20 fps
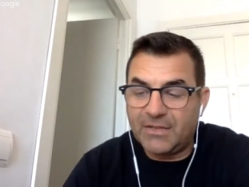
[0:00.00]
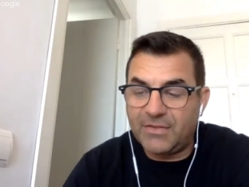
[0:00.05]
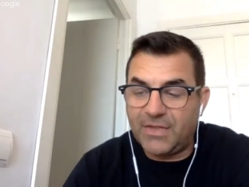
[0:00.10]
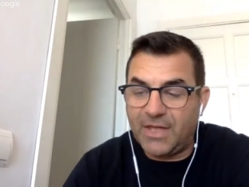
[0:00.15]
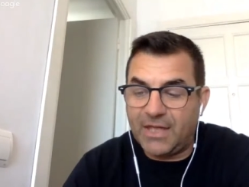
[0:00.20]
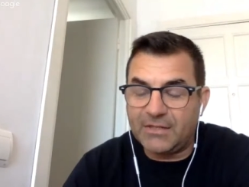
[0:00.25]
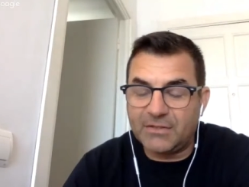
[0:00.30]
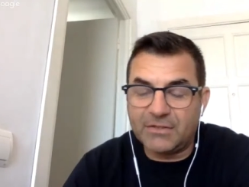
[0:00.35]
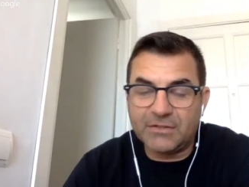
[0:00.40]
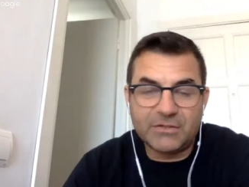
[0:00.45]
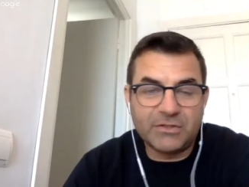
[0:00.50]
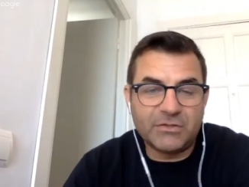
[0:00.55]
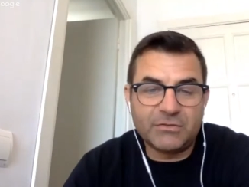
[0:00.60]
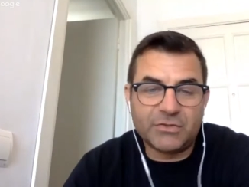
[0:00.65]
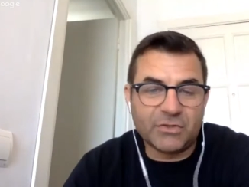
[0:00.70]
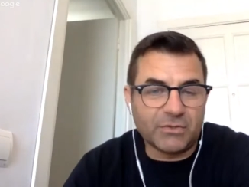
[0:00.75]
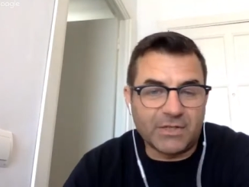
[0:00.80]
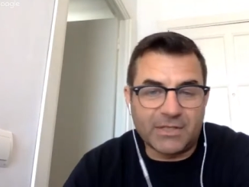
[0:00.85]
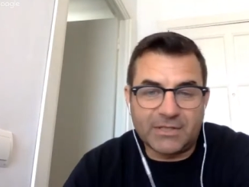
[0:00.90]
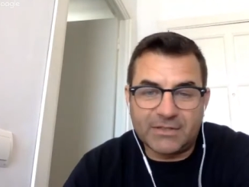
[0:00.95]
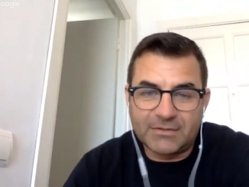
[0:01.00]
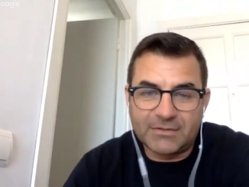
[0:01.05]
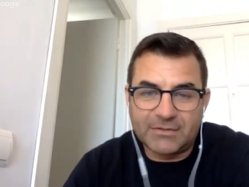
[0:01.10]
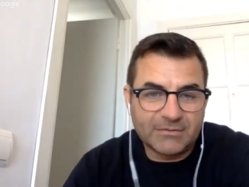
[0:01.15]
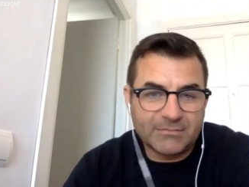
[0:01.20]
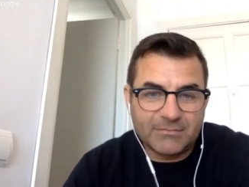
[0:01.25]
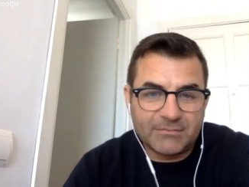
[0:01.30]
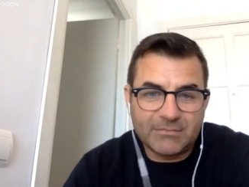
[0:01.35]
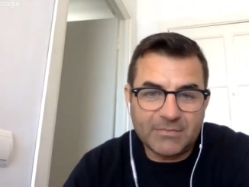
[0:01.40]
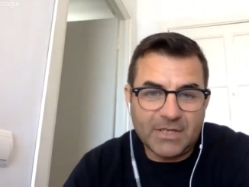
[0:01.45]
then you join
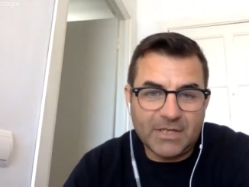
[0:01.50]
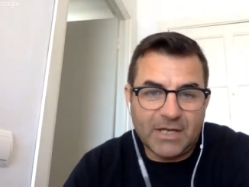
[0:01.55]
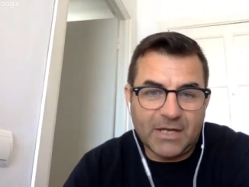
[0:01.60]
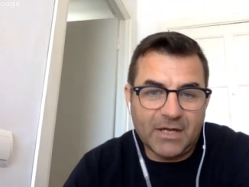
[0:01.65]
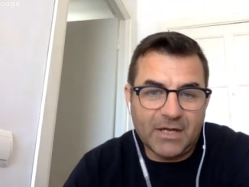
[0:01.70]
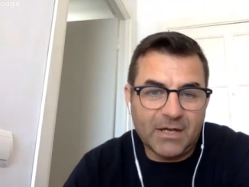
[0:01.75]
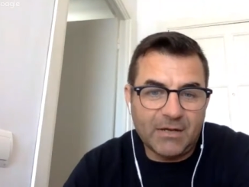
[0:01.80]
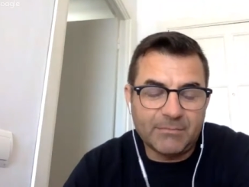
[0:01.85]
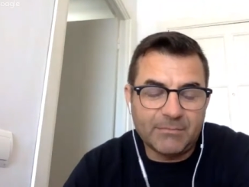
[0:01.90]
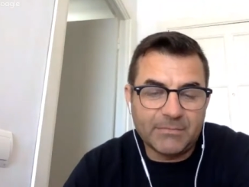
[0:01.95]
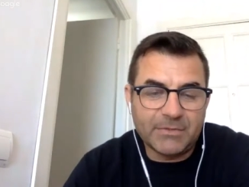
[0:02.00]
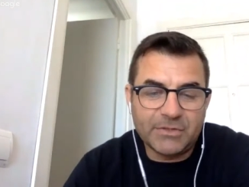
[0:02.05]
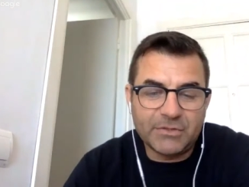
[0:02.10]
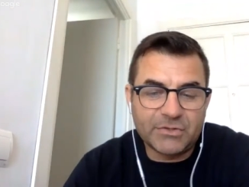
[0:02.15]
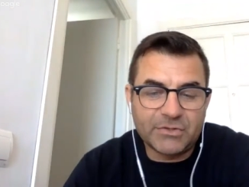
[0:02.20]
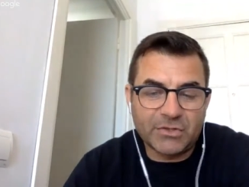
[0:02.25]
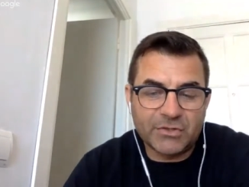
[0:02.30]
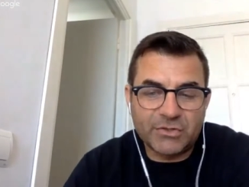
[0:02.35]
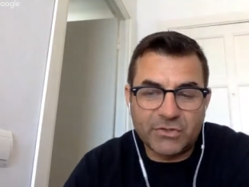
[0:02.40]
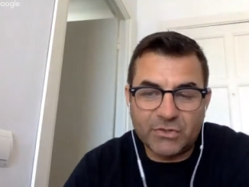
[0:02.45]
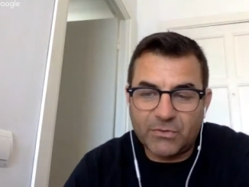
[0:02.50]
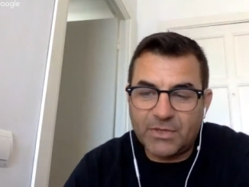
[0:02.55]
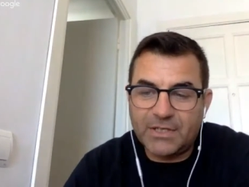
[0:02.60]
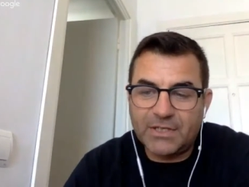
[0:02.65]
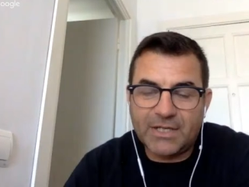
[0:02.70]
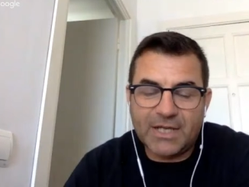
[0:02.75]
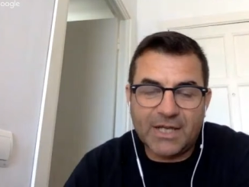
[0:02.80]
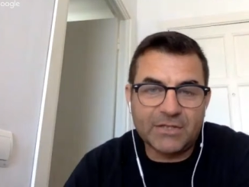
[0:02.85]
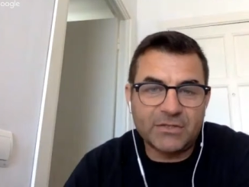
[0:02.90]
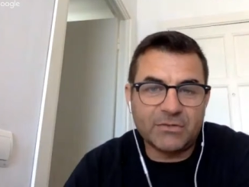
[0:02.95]
um, you just
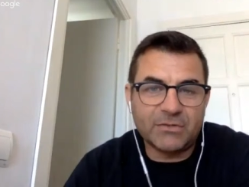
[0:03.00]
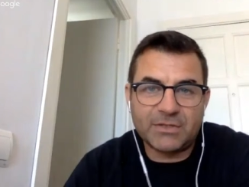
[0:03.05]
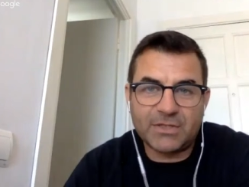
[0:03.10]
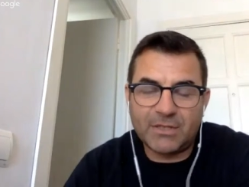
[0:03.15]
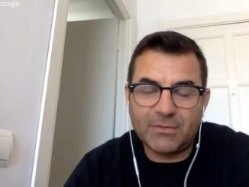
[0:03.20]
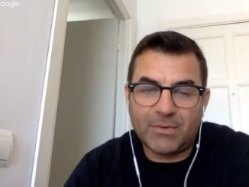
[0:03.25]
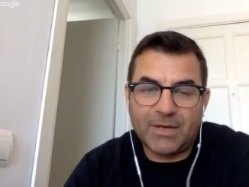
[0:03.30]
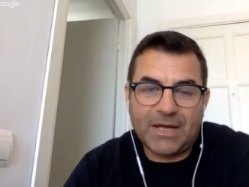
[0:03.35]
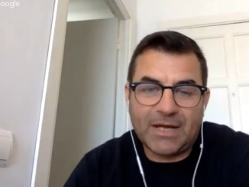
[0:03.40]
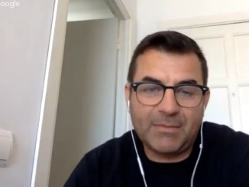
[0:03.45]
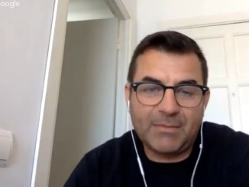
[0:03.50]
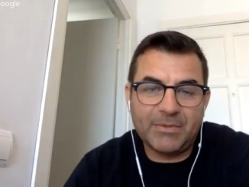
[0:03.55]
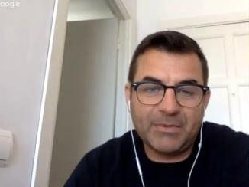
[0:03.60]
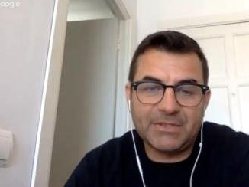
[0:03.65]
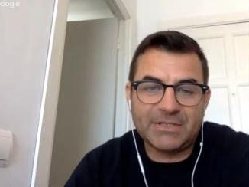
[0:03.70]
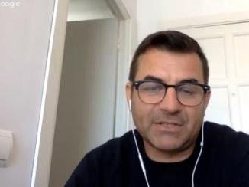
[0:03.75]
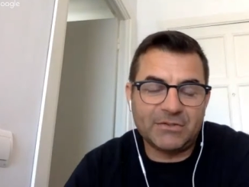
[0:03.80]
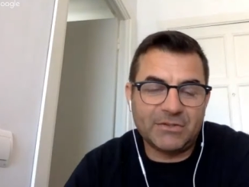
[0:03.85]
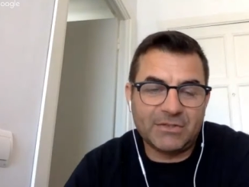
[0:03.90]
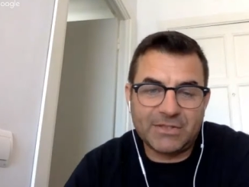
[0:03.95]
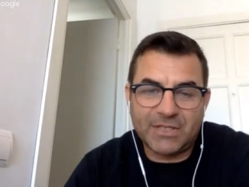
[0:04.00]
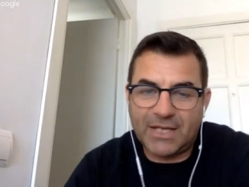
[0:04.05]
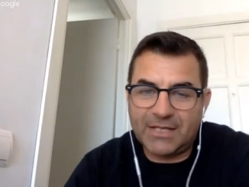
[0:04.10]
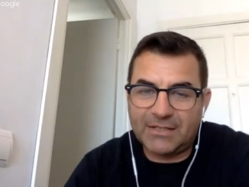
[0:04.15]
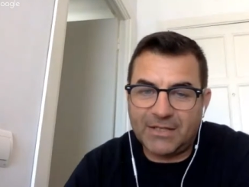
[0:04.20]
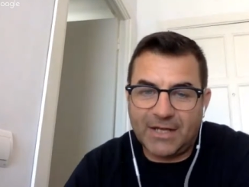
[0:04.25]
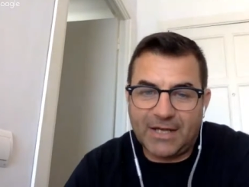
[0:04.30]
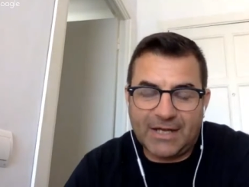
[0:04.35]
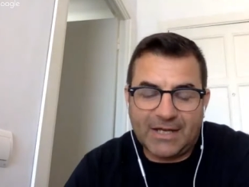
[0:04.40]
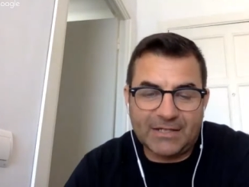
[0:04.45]
join and you see what happens and you take
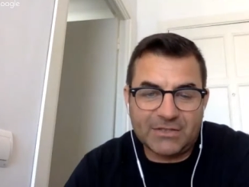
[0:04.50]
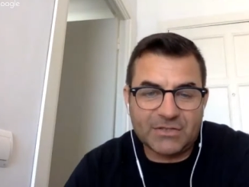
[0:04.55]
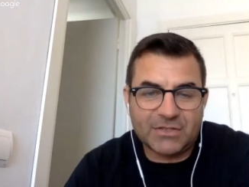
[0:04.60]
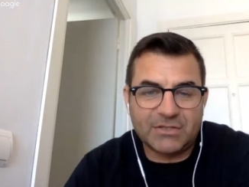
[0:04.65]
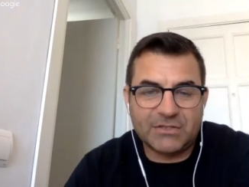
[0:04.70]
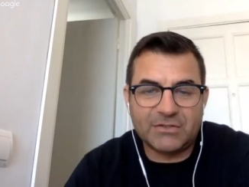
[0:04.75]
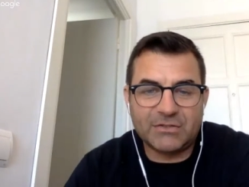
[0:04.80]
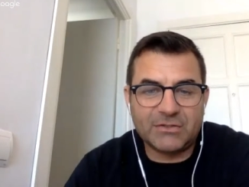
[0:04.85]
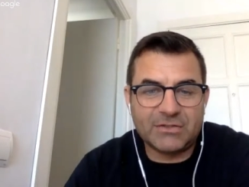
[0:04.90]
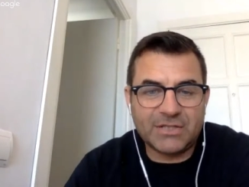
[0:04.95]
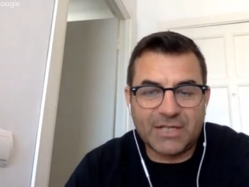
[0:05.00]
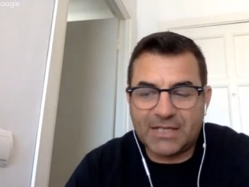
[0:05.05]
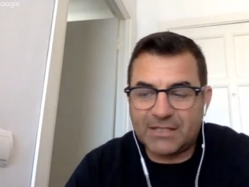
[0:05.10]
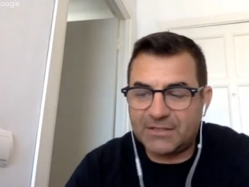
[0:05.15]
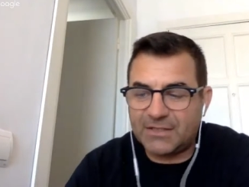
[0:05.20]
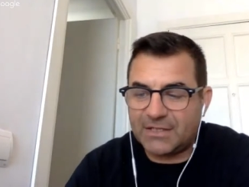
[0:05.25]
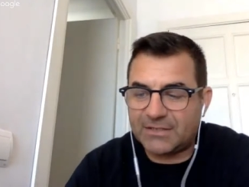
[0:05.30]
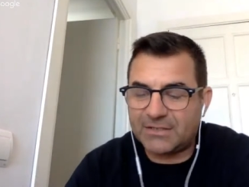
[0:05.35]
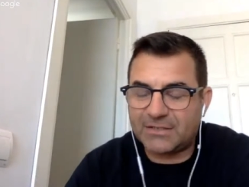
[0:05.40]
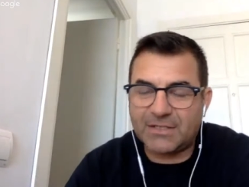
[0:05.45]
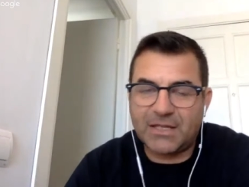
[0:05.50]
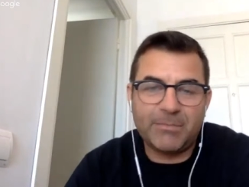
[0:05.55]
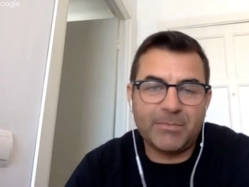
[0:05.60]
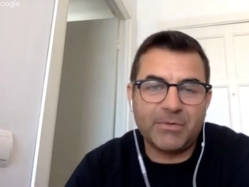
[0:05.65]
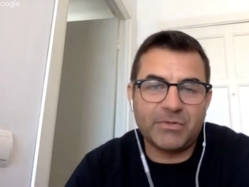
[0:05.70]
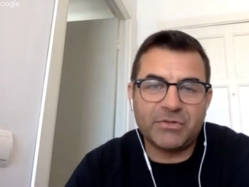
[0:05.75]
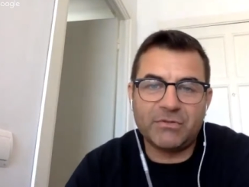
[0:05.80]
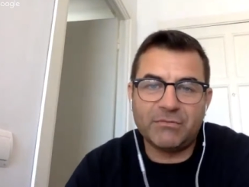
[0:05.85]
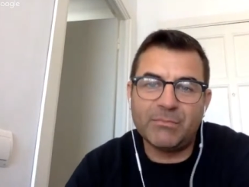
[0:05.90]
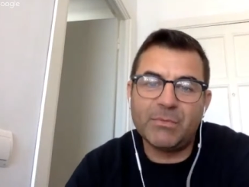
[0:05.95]
that action and you take that step
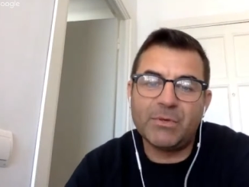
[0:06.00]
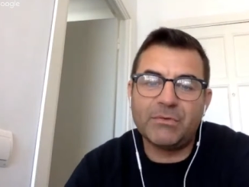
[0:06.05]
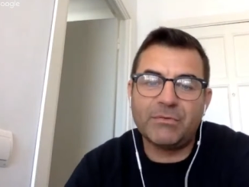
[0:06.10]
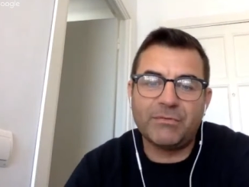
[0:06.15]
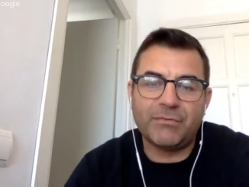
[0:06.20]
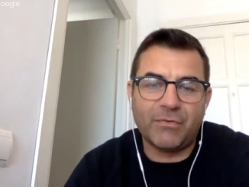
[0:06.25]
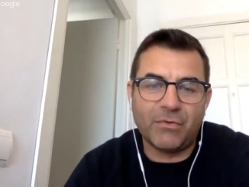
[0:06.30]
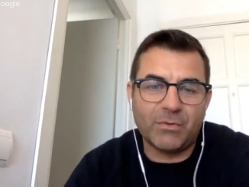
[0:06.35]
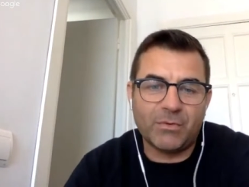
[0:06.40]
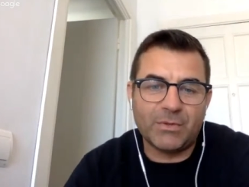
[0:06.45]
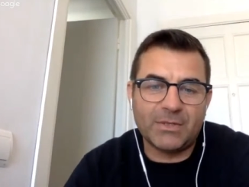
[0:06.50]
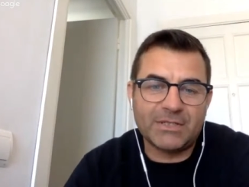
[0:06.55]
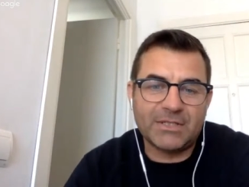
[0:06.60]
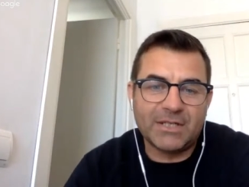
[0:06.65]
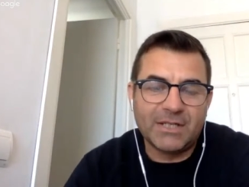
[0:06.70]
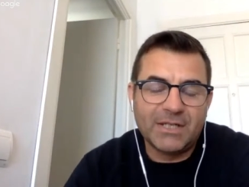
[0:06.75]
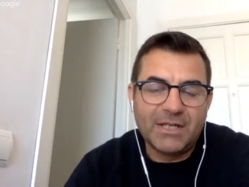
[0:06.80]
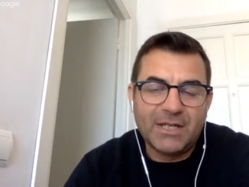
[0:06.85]
and you move forward